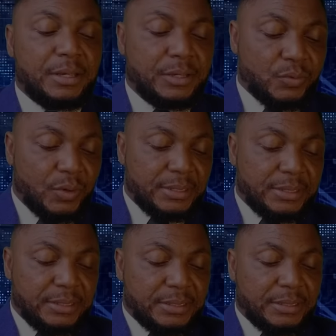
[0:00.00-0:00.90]
is what
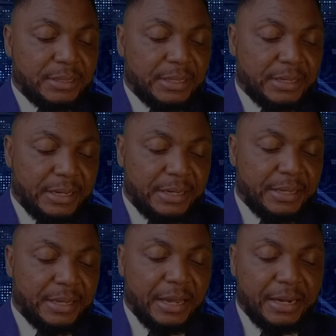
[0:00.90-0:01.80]
is
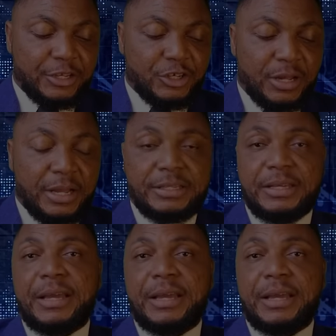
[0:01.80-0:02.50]
really encouraging us